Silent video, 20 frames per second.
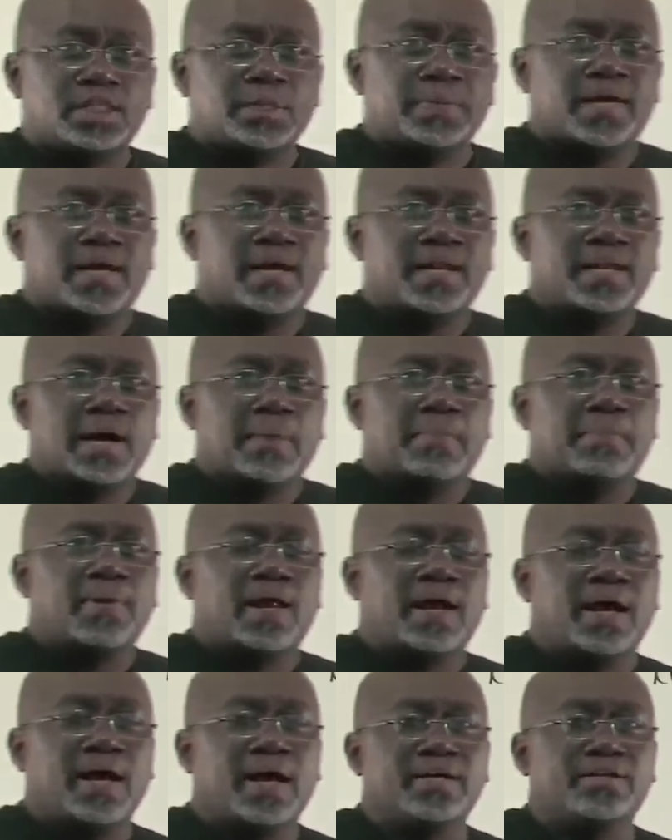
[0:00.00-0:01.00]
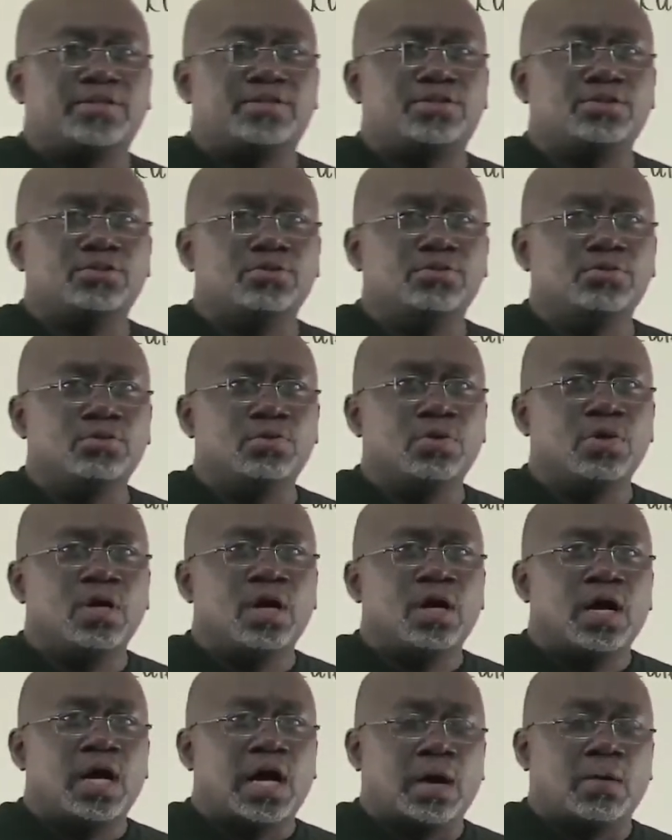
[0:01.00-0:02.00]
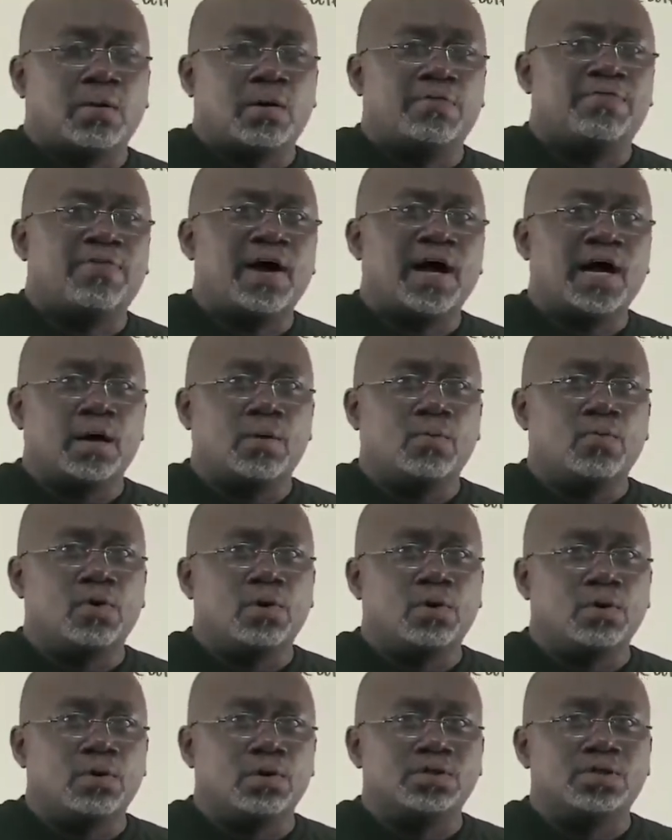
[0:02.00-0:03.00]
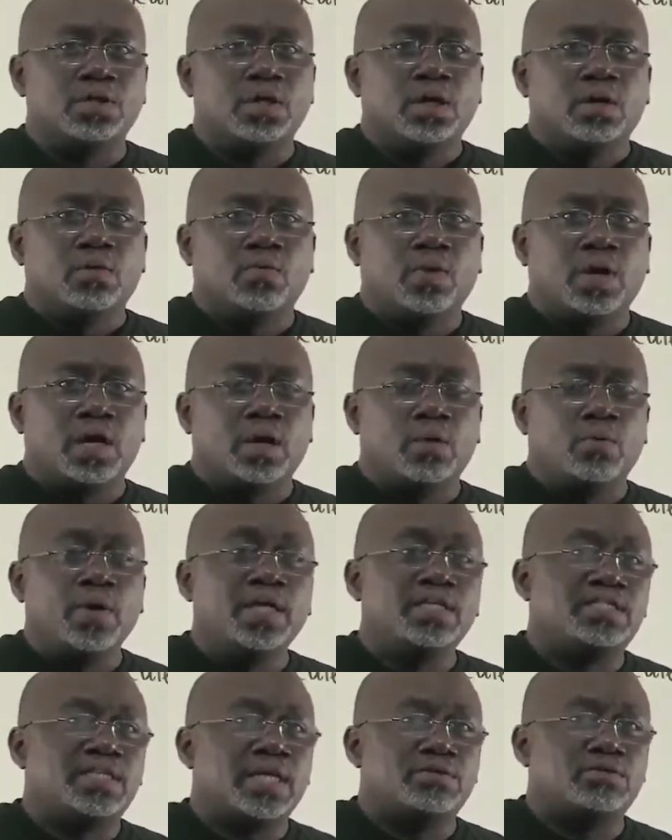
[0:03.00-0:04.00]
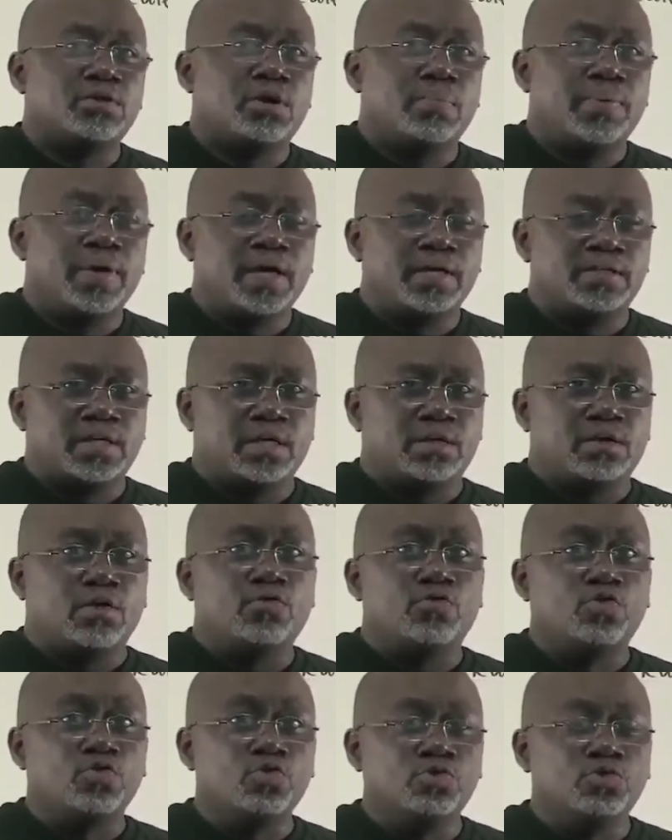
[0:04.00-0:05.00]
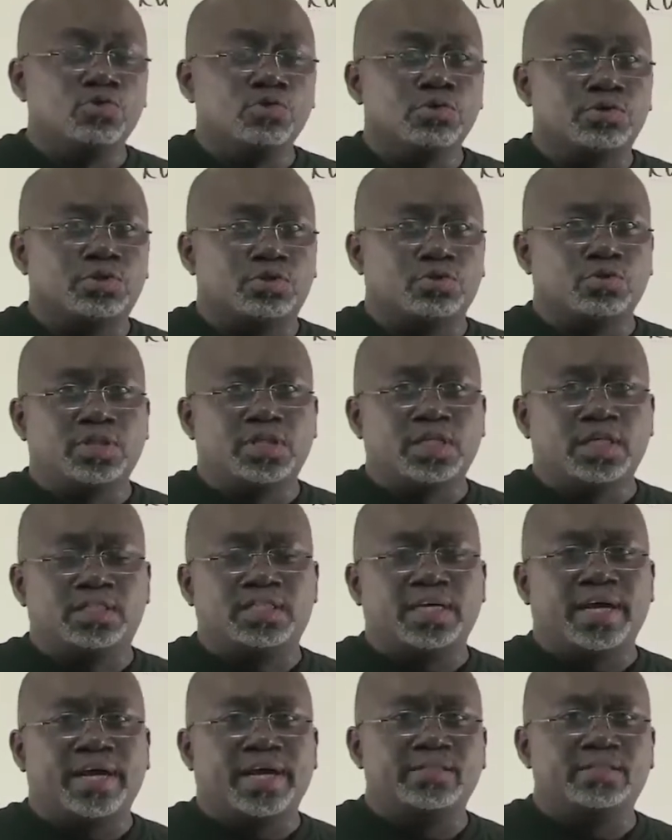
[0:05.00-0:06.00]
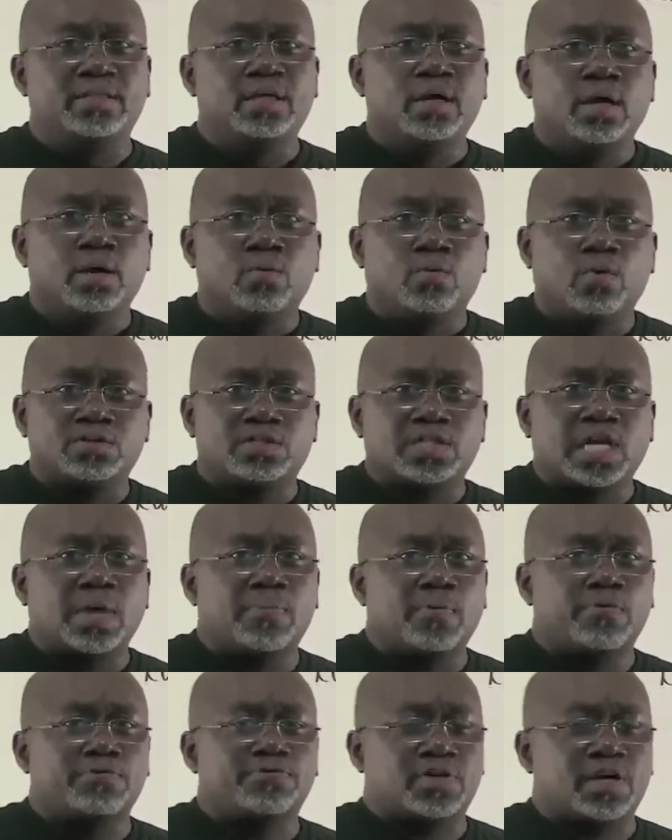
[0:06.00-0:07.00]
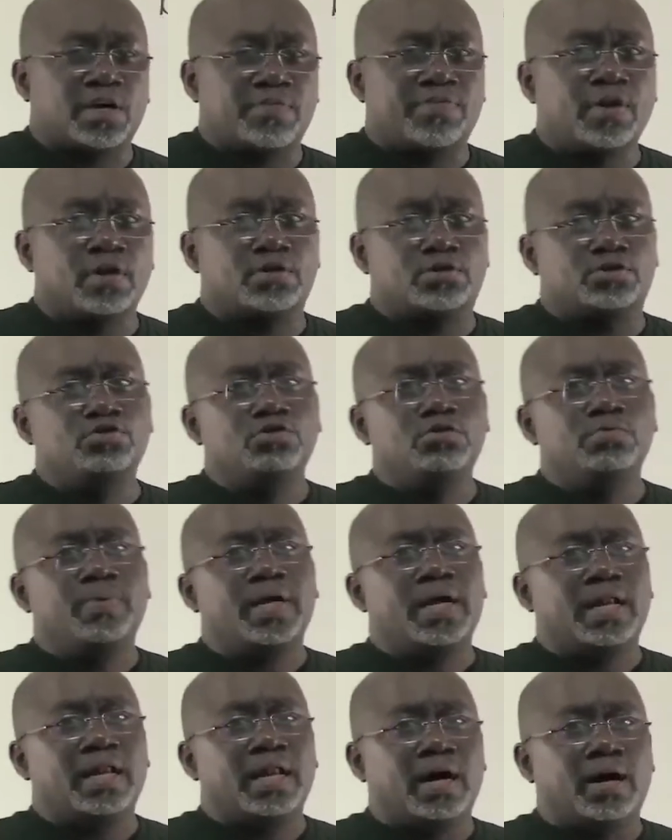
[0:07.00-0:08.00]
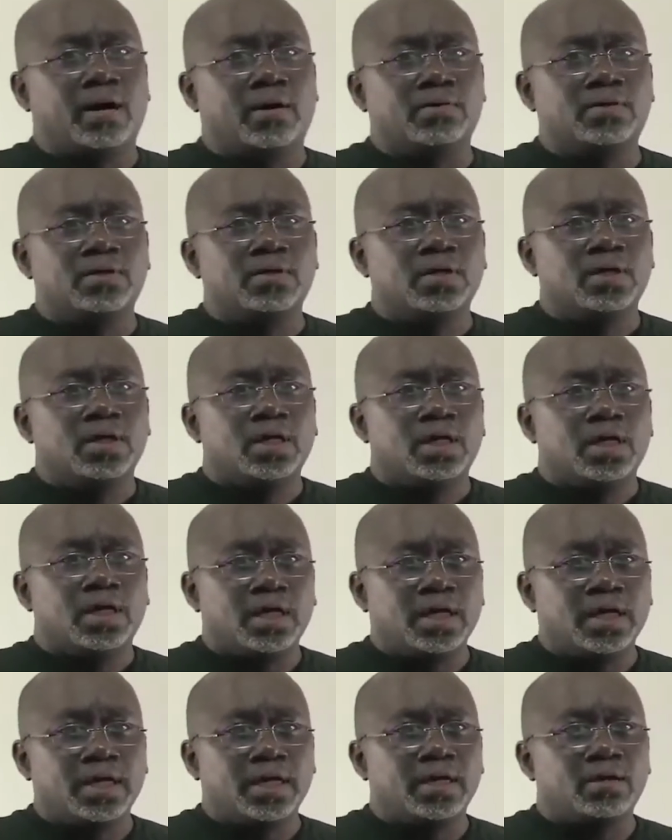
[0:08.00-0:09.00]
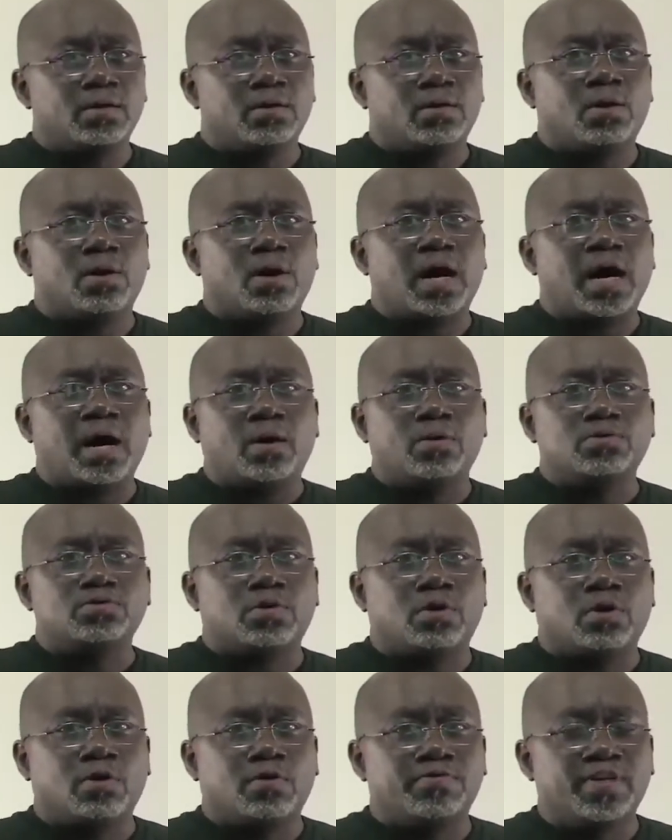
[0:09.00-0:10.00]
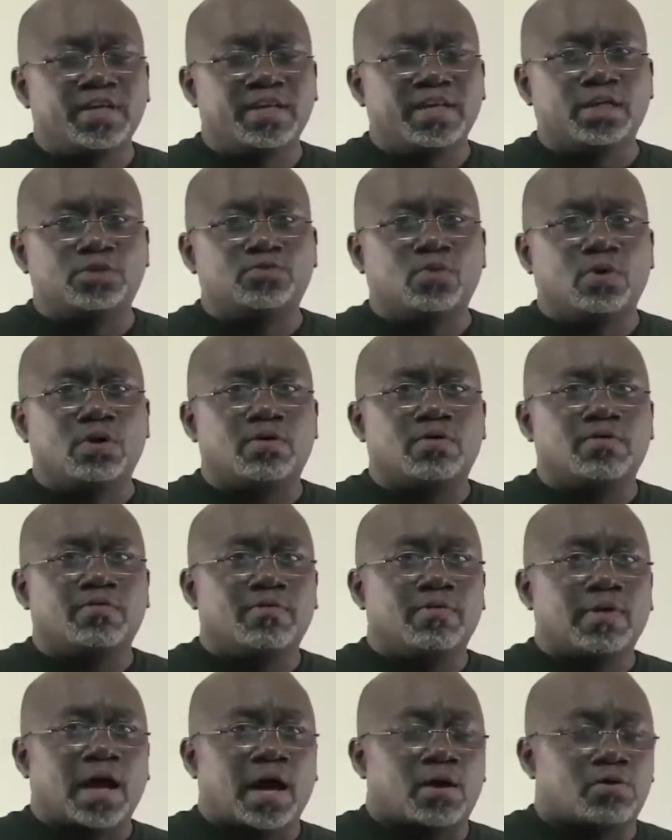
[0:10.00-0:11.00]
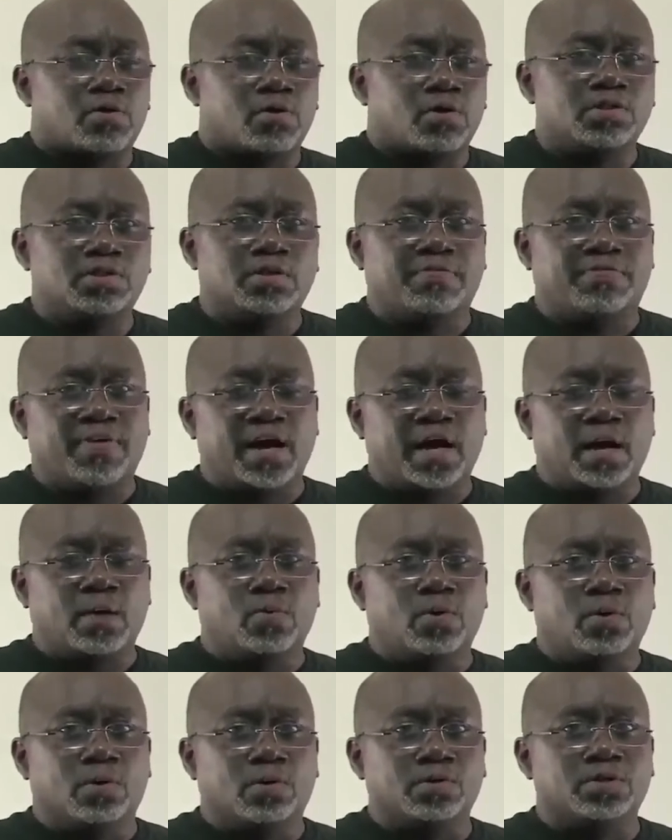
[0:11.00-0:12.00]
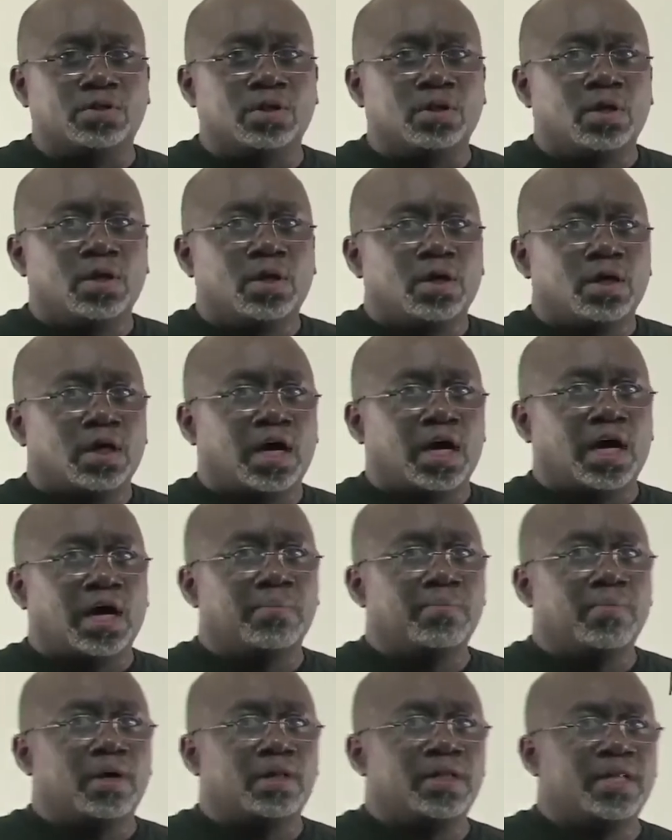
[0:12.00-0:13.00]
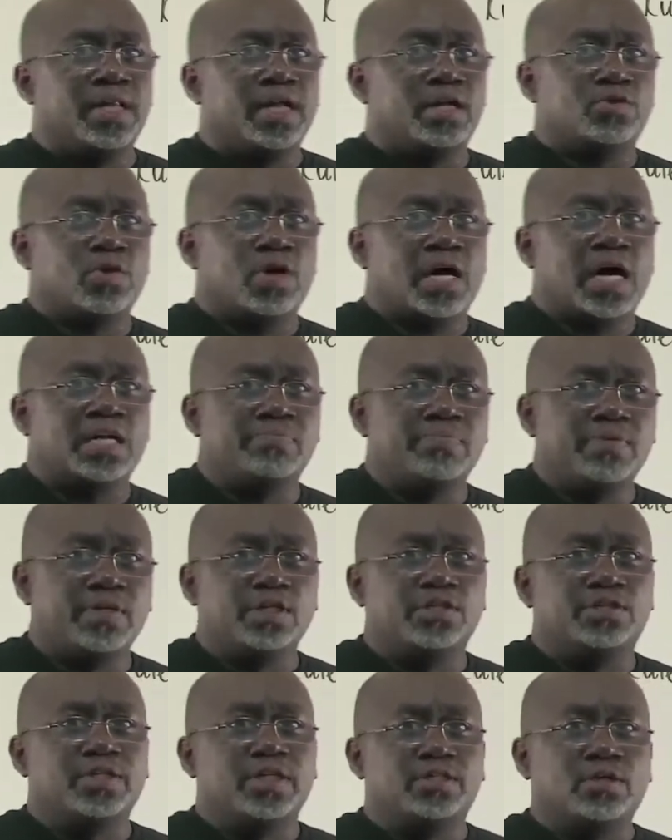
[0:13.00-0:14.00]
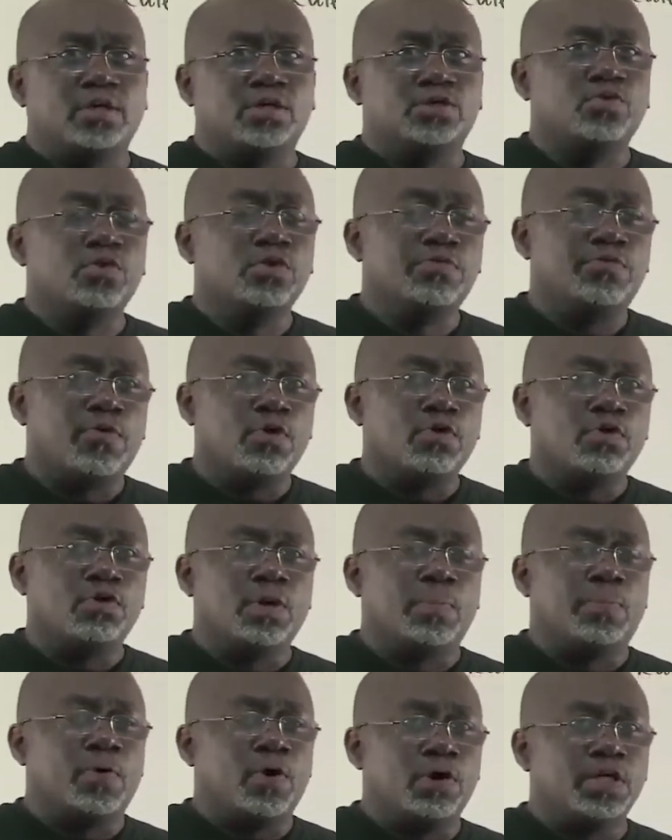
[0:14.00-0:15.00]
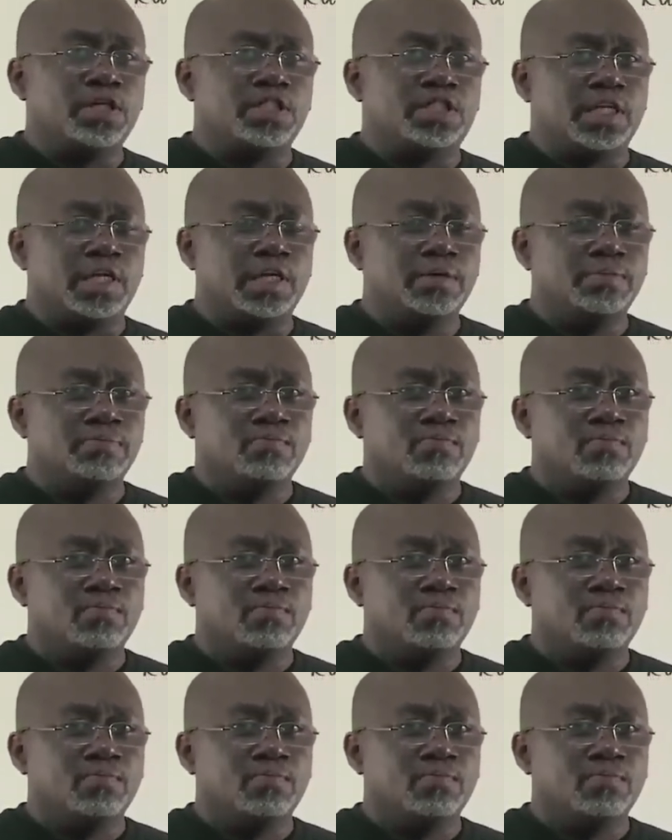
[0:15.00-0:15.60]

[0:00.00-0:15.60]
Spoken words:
typically applies to our firewalls where we set up a set of rules to dictate what type of traffic should be allowed in or out of the network across the firewalls. The network administrators will follow the policy